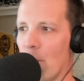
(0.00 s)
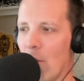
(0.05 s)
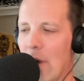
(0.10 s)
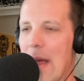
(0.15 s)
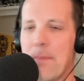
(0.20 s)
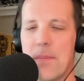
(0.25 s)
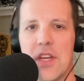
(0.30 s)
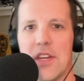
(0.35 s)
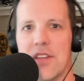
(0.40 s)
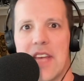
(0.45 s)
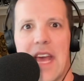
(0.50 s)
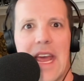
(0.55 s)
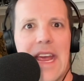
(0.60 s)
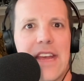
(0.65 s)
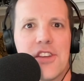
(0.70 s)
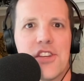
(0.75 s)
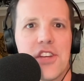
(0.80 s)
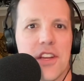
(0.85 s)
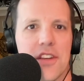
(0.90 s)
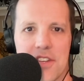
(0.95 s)

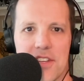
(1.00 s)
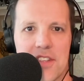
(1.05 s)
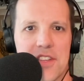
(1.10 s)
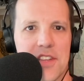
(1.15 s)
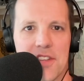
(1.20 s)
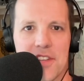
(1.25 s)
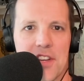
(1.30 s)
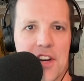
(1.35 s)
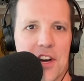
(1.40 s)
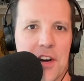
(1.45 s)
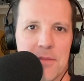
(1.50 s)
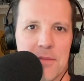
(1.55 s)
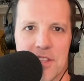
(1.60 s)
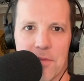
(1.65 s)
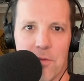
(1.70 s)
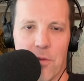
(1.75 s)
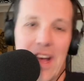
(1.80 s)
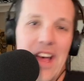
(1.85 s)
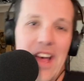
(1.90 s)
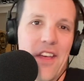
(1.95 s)
reputation just in terms
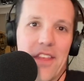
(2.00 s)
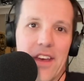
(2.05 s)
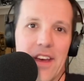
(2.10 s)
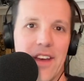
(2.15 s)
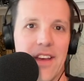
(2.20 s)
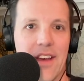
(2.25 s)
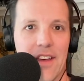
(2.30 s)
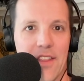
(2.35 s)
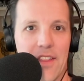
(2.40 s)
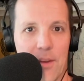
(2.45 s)
of, well, the